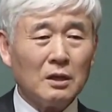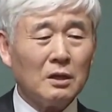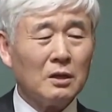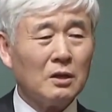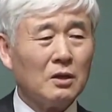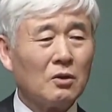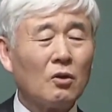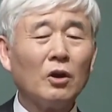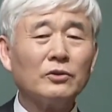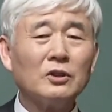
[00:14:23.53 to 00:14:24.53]
you
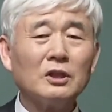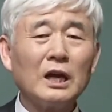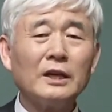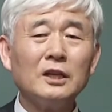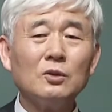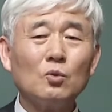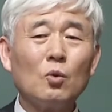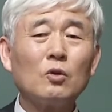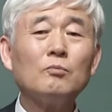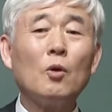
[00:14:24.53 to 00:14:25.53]
won't be able to earn
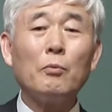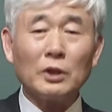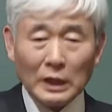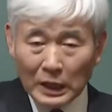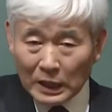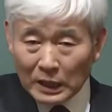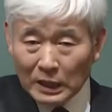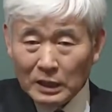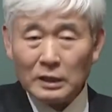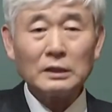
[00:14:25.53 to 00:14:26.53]
money like a
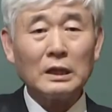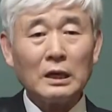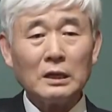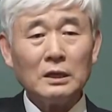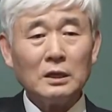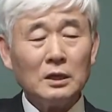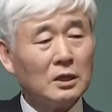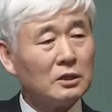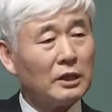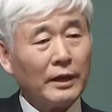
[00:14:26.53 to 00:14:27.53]
thug.
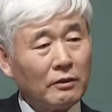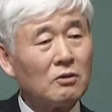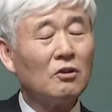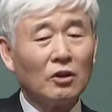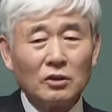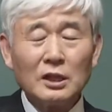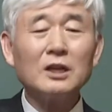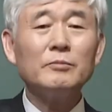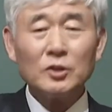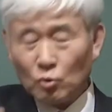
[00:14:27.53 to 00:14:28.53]
There are many
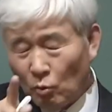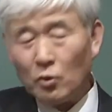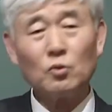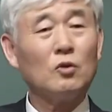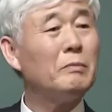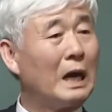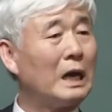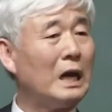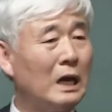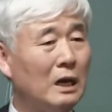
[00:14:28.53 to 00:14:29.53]
people who make money
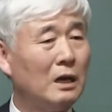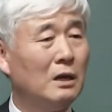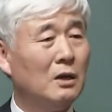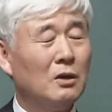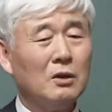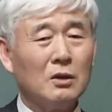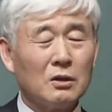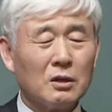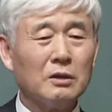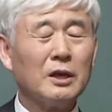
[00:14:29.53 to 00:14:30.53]
like this in
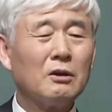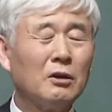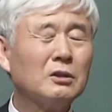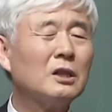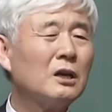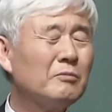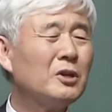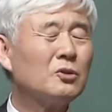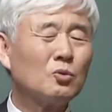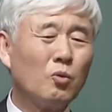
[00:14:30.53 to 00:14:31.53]
society, but I have
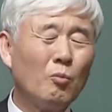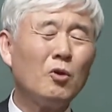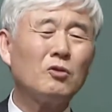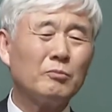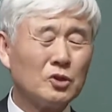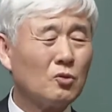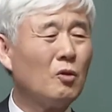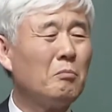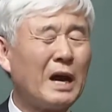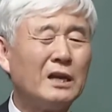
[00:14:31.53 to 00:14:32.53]
yet to see any of
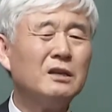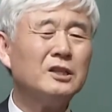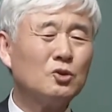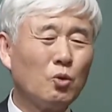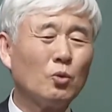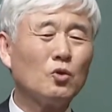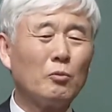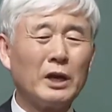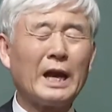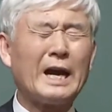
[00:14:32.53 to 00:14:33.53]
them live the rest of their
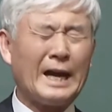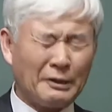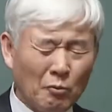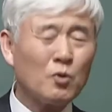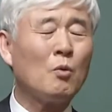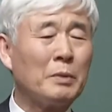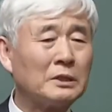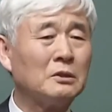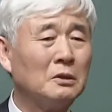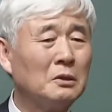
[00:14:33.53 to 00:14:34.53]
lives happily.
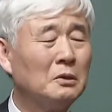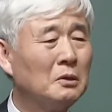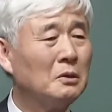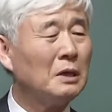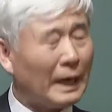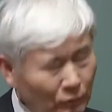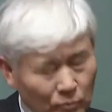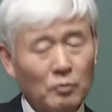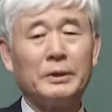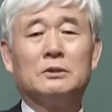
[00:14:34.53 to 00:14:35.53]
You can't
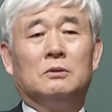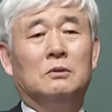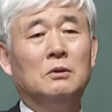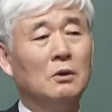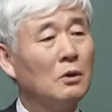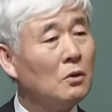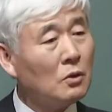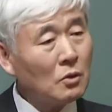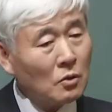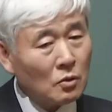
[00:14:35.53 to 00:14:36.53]
earn money in this
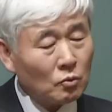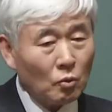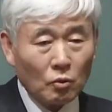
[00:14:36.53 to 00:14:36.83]
fashion.